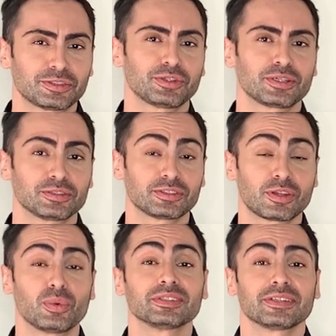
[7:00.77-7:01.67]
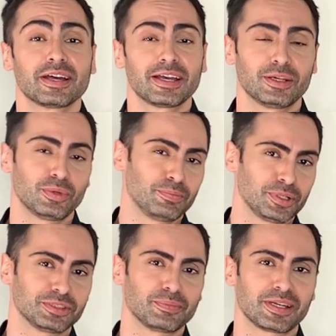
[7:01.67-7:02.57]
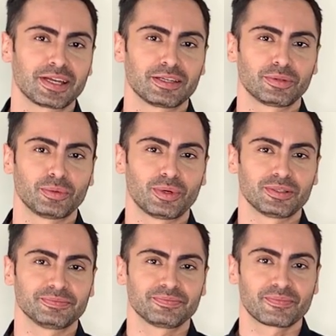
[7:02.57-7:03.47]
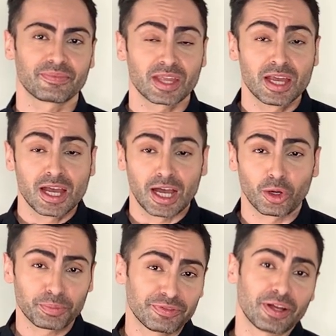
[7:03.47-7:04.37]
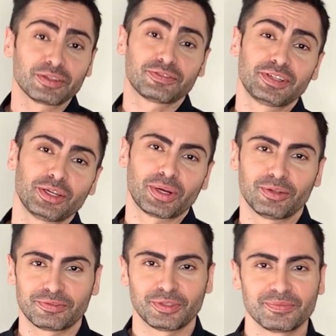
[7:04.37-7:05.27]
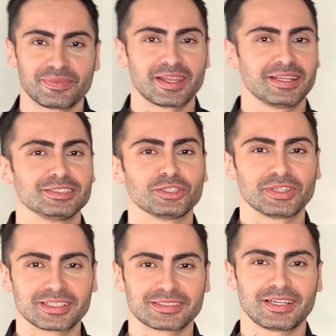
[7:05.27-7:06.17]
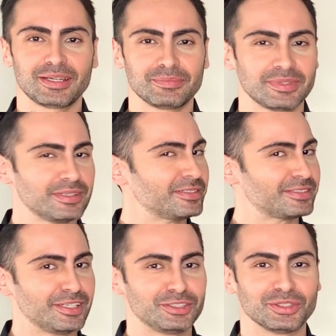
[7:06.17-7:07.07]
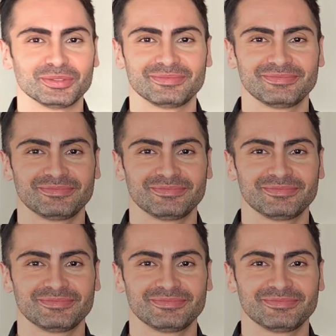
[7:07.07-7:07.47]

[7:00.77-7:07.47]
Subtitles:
struggles to the ones that I had when building my gallery wall. I hope you found this video helpful, and until next time, stay tuned.